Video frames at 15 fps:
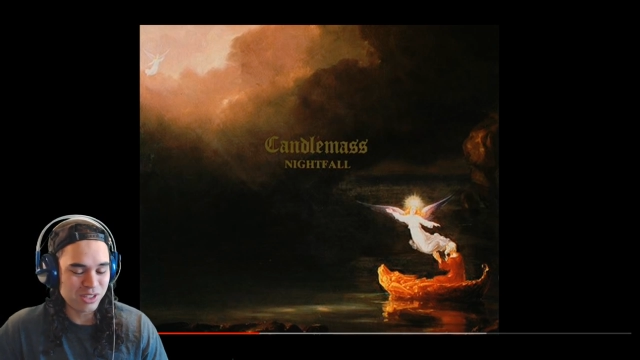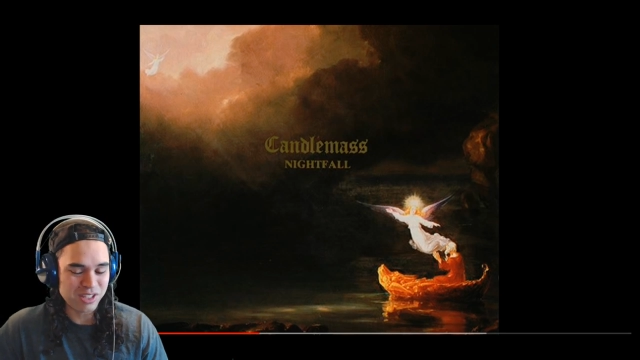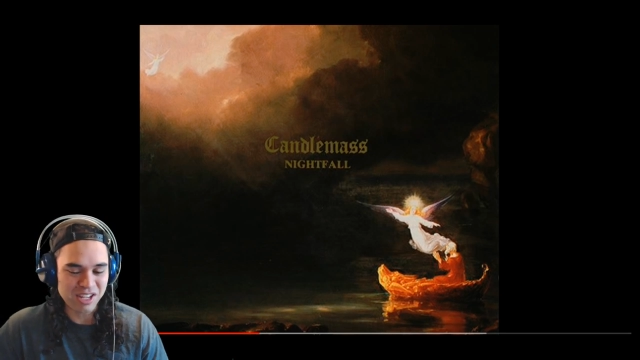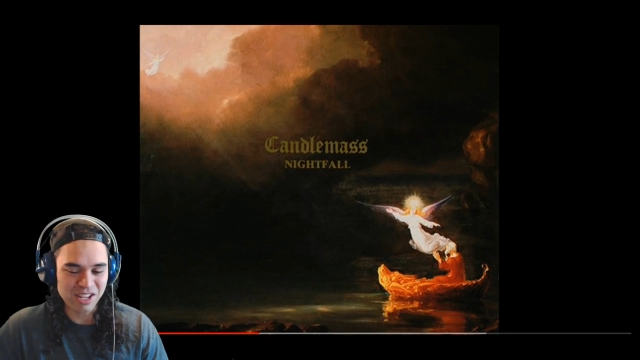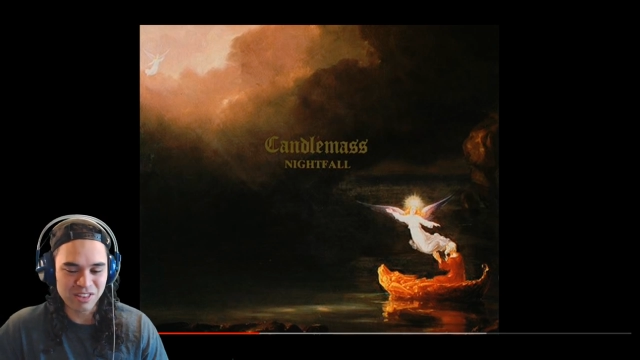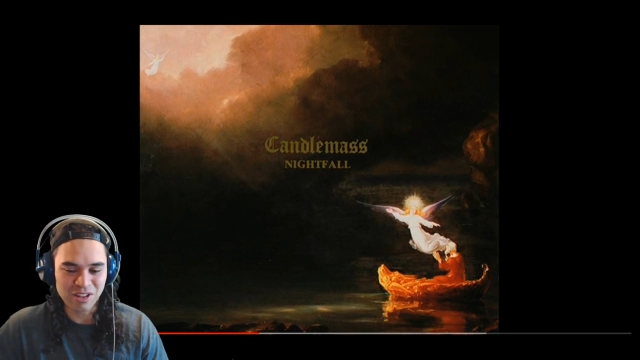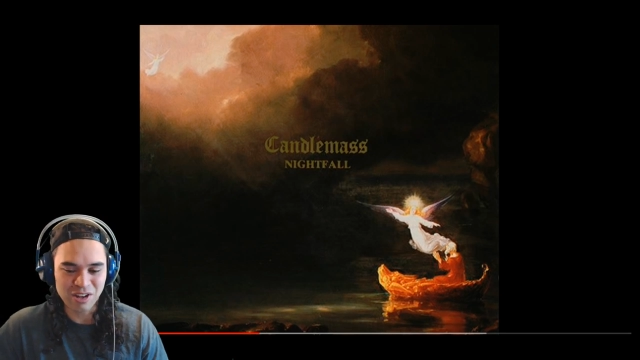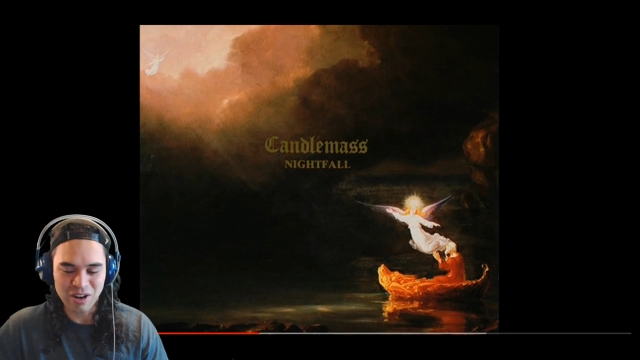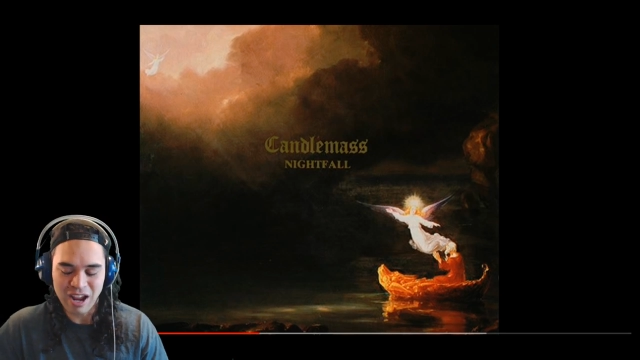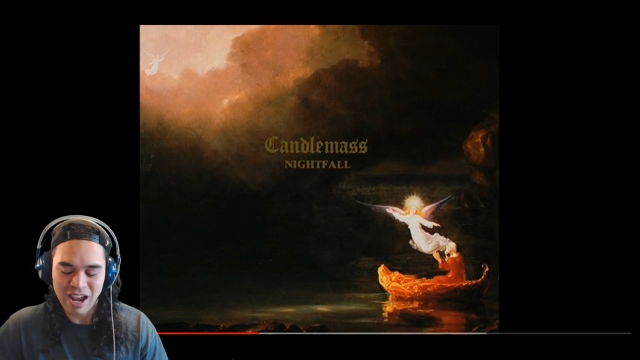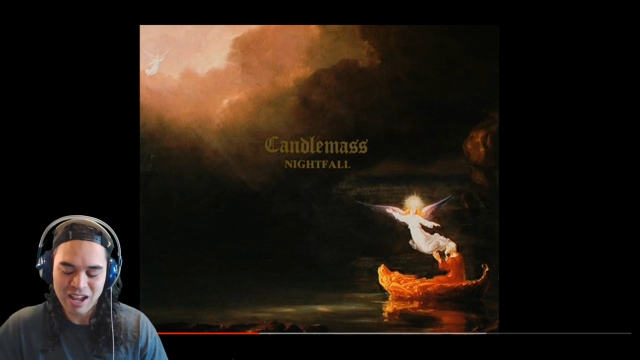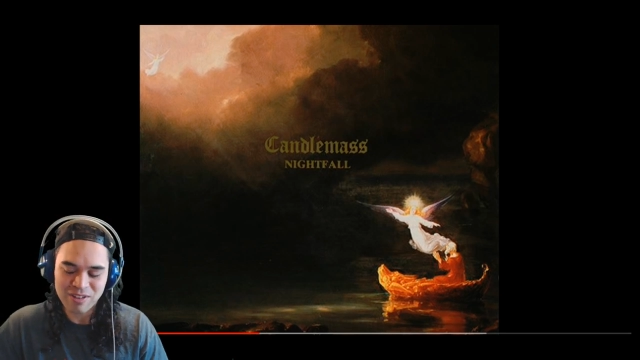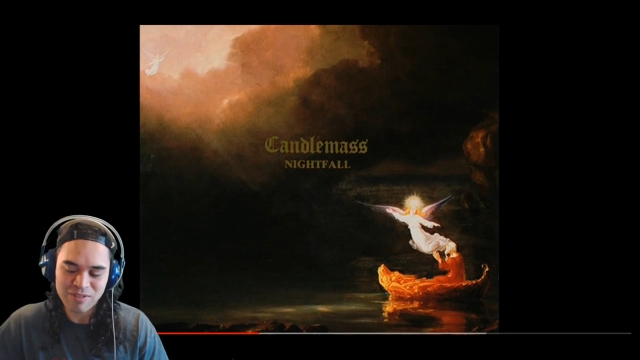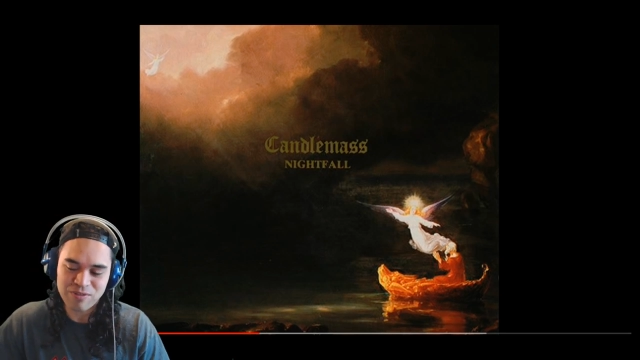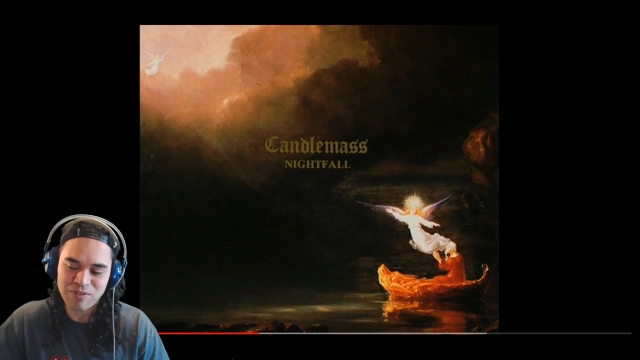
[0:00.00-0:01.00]
at the end there
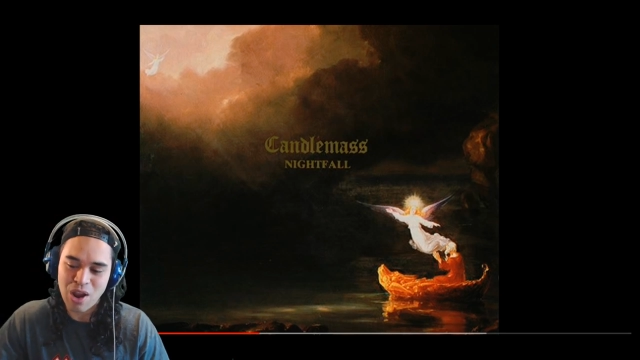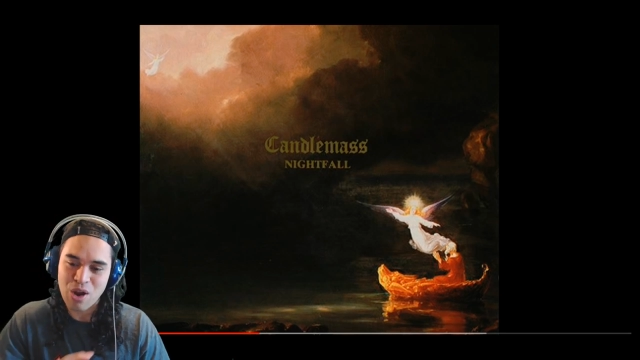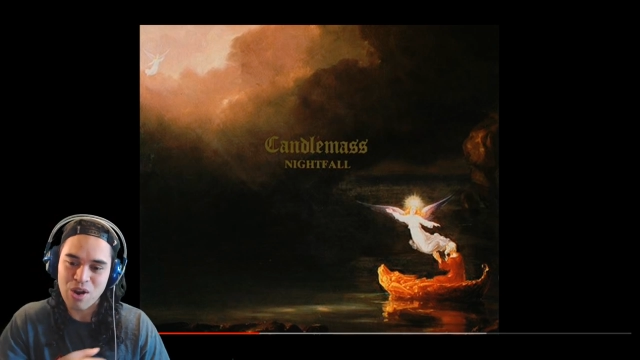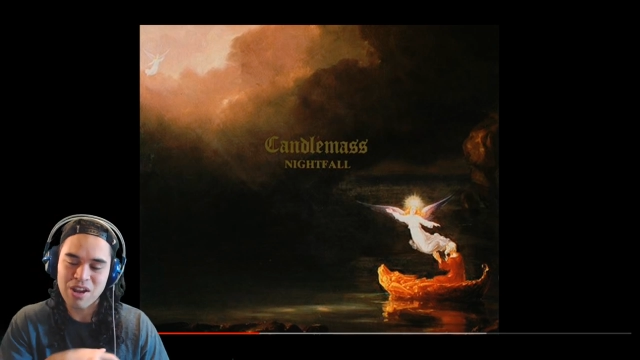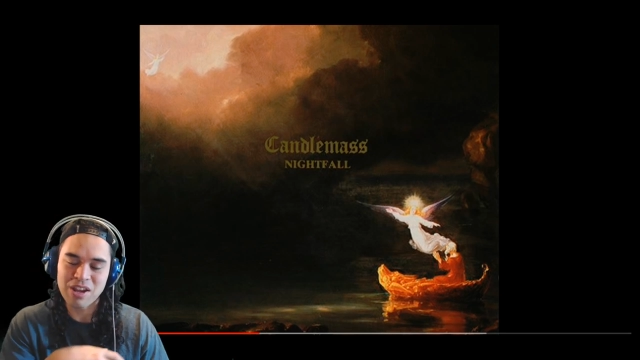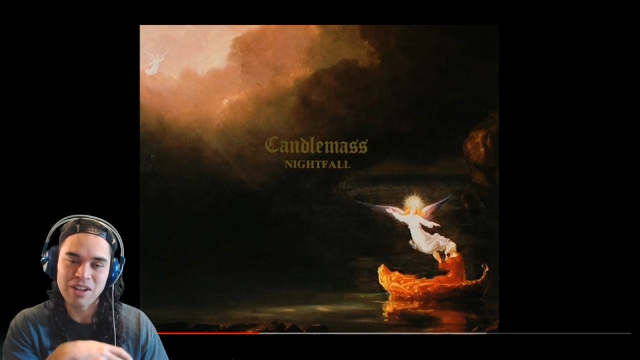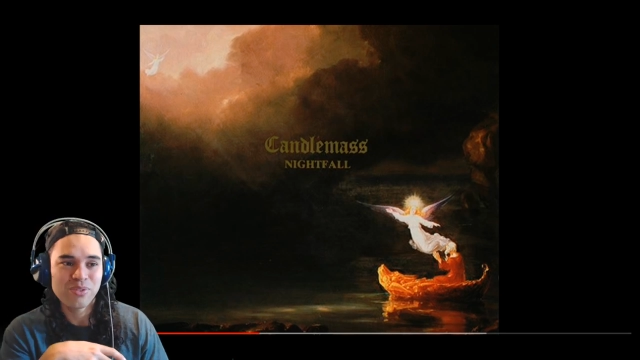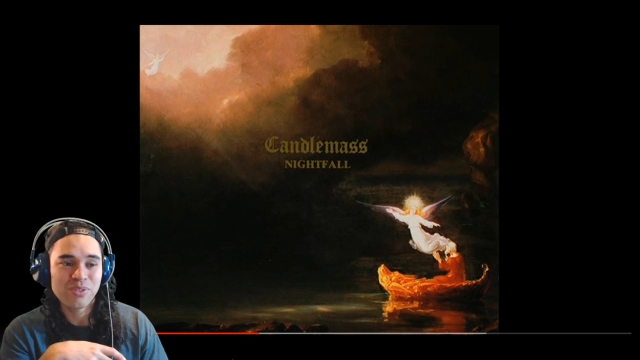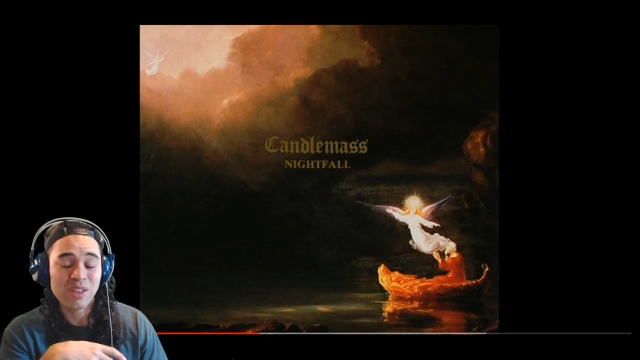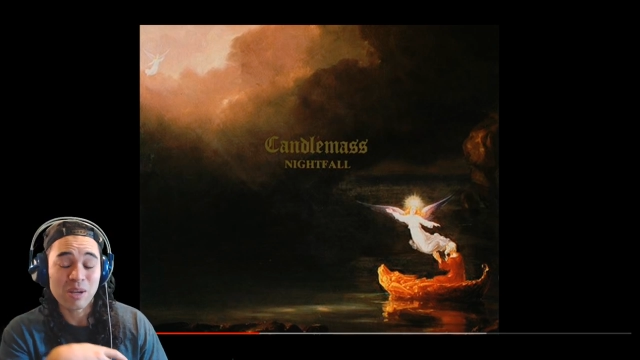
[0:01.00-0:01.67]
had a very